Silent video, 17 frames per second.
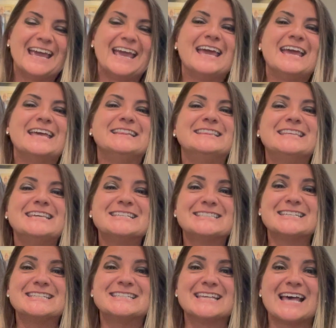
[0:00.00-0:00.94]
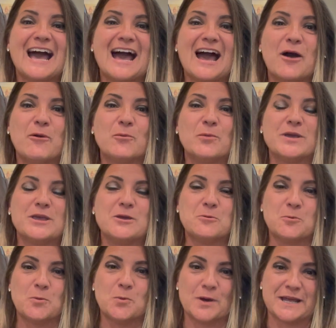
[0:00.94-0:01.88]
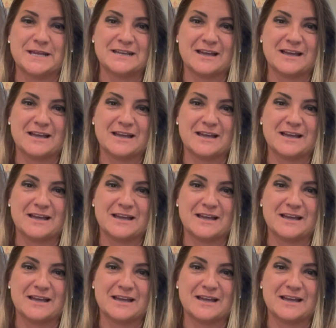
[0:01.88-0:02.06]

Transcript: and this is how we went